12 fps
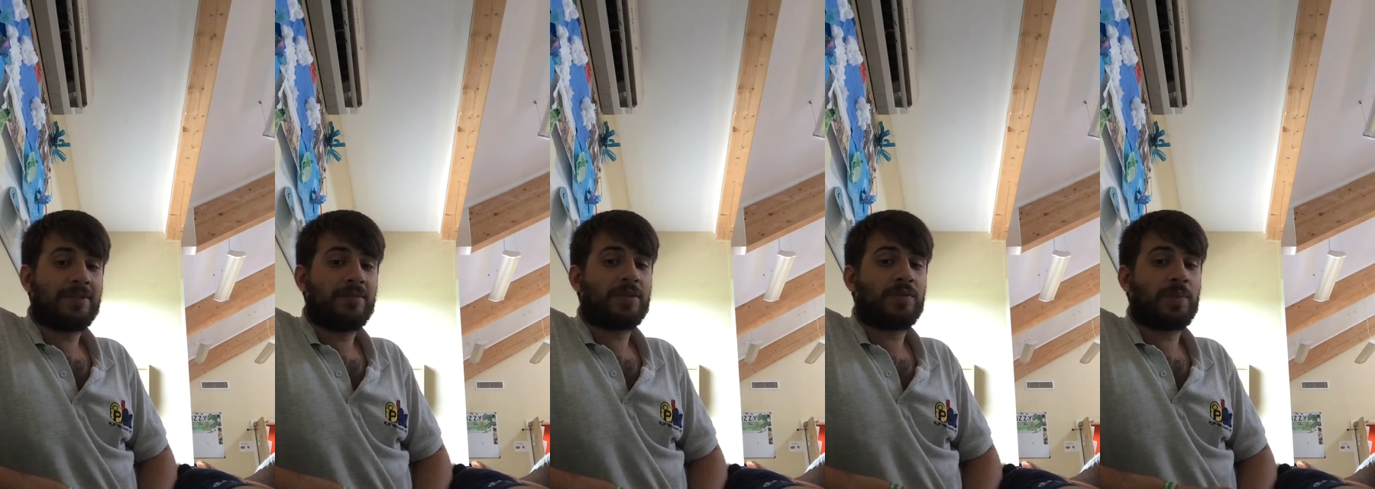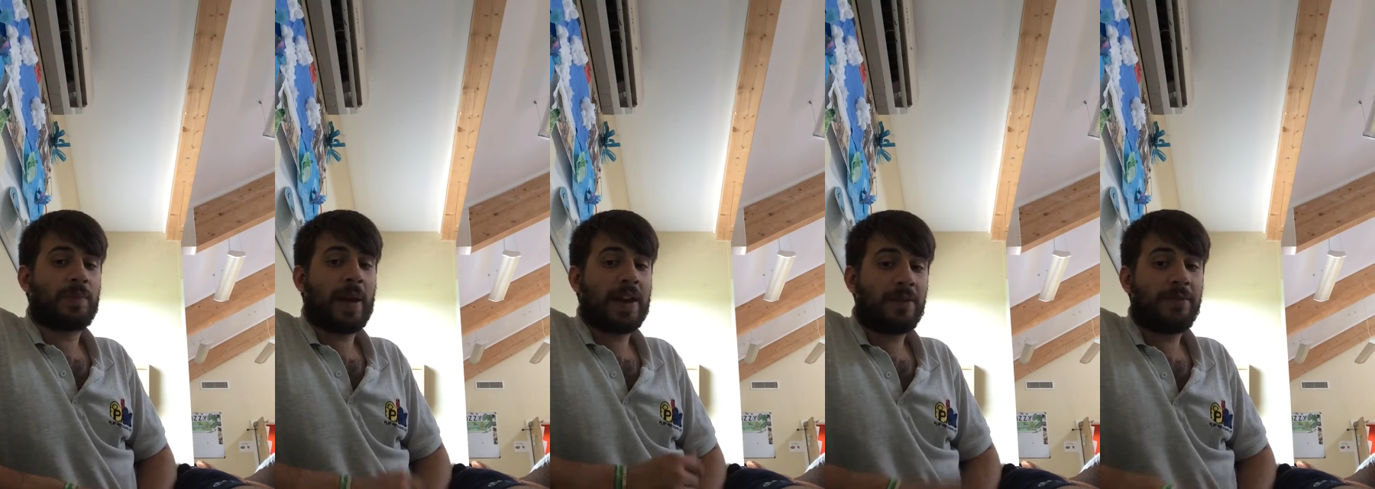which would
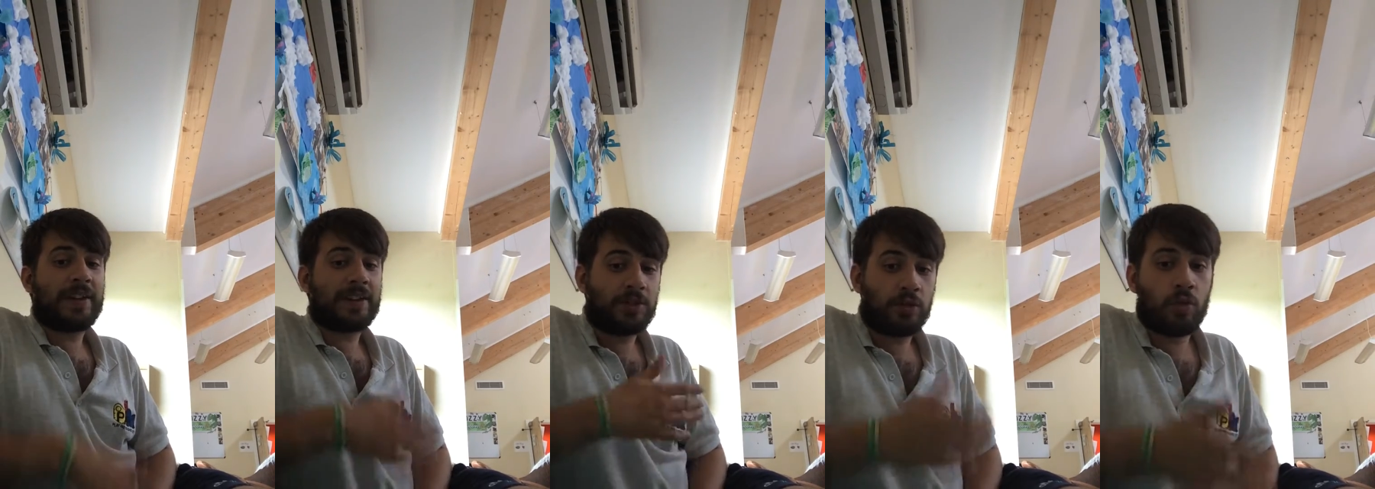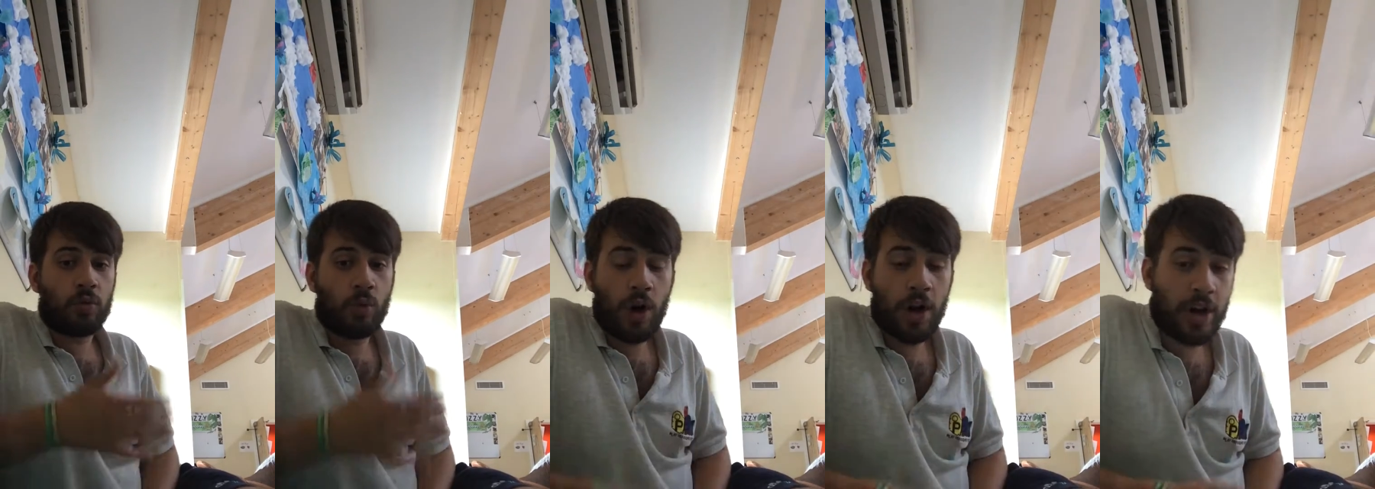benefit your
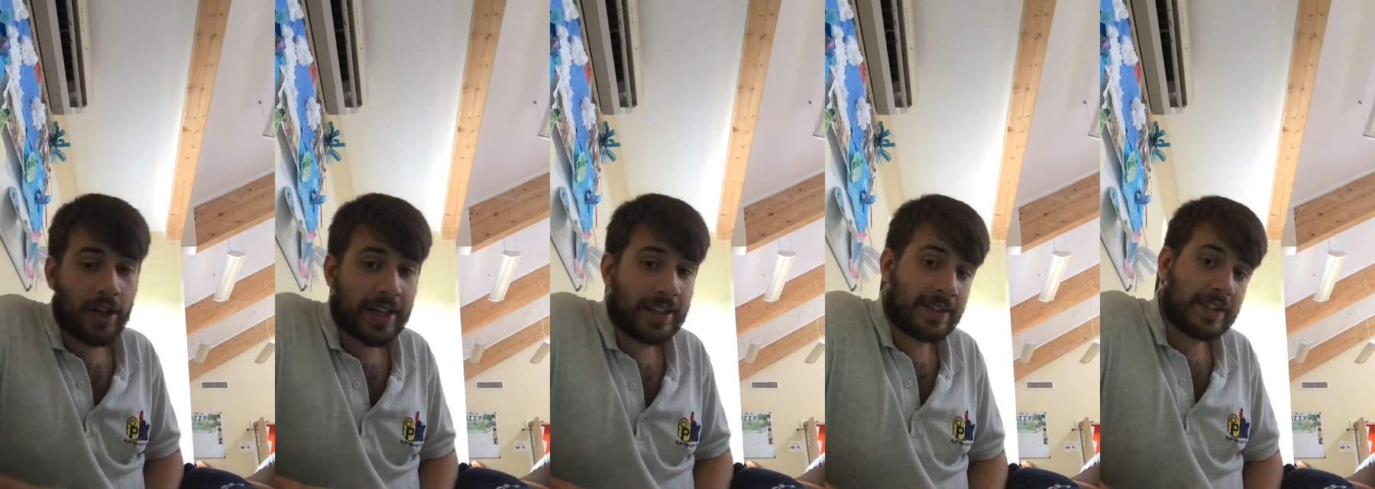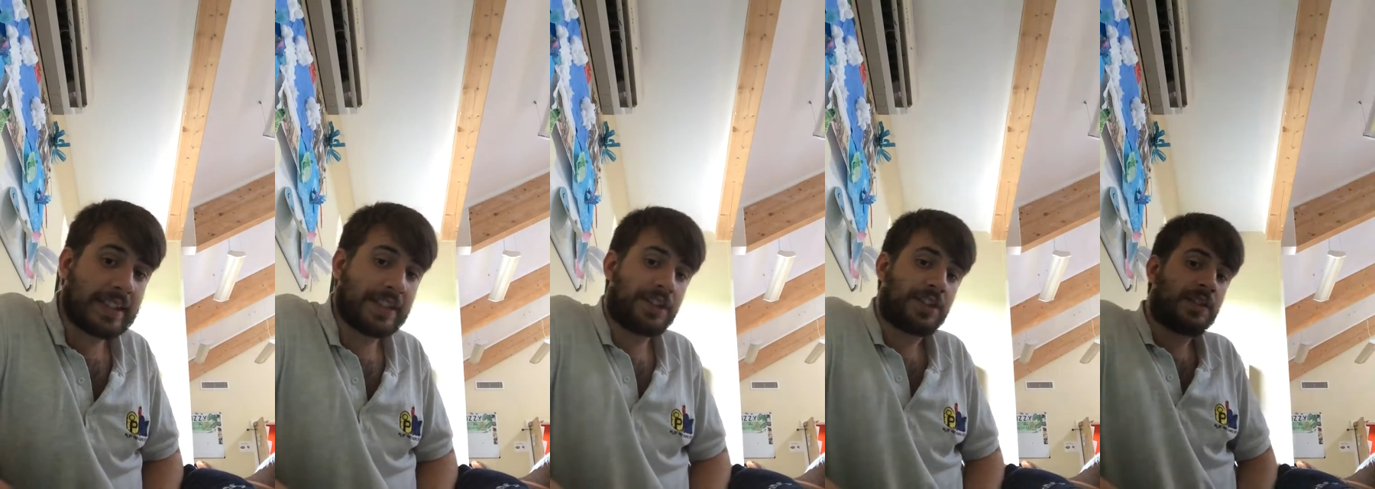work in the
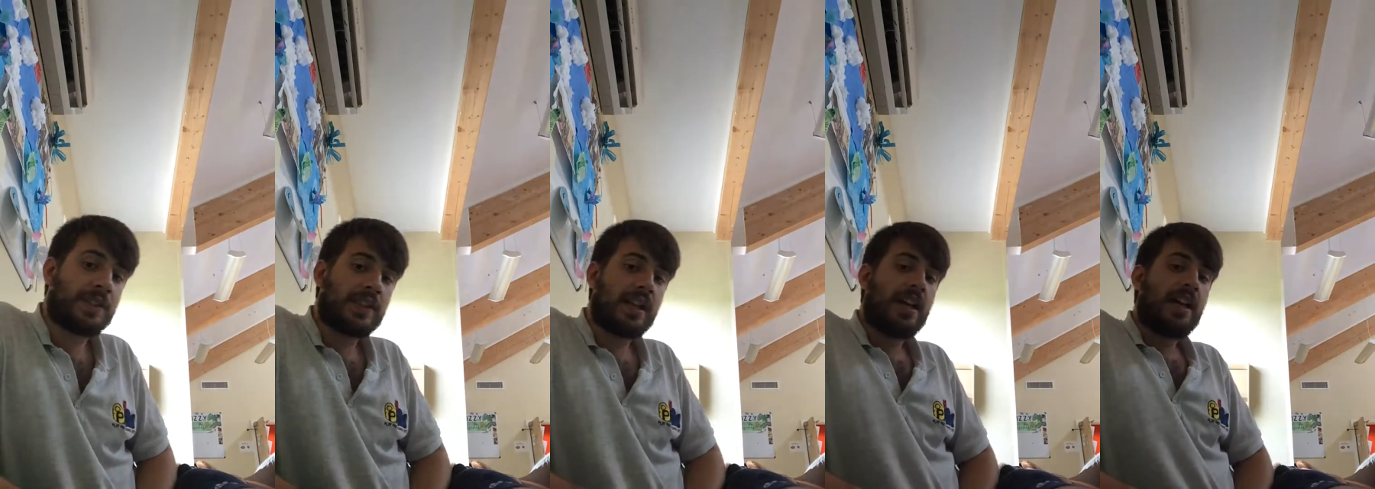sessions,